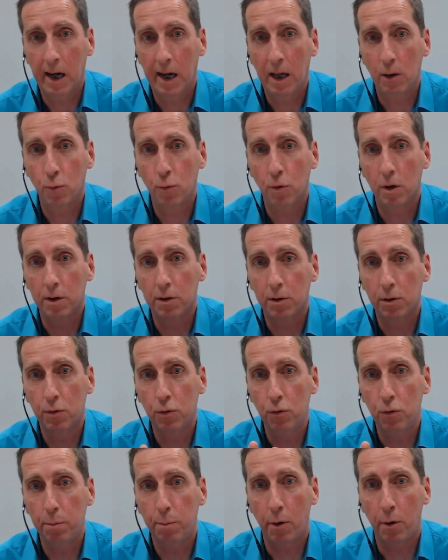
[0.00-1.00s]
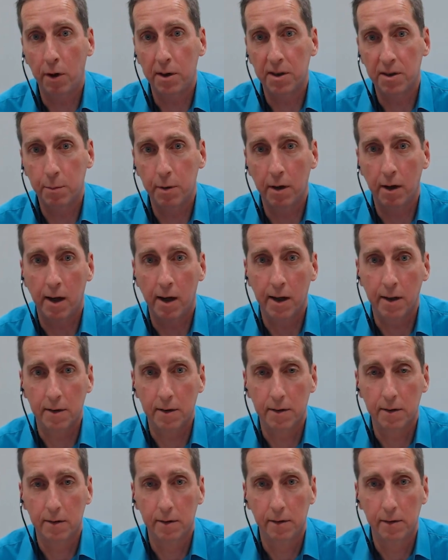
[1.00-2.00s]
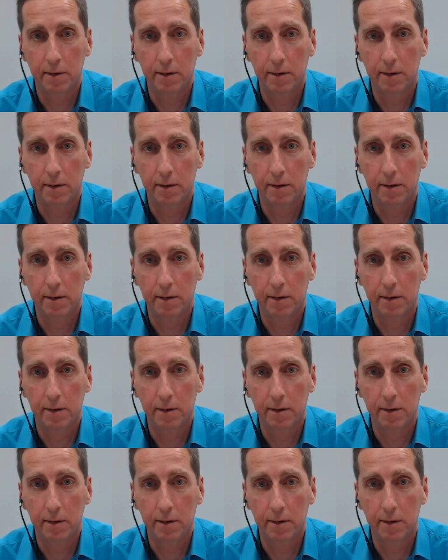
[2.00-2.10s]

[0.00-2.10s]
and were 2 points behind.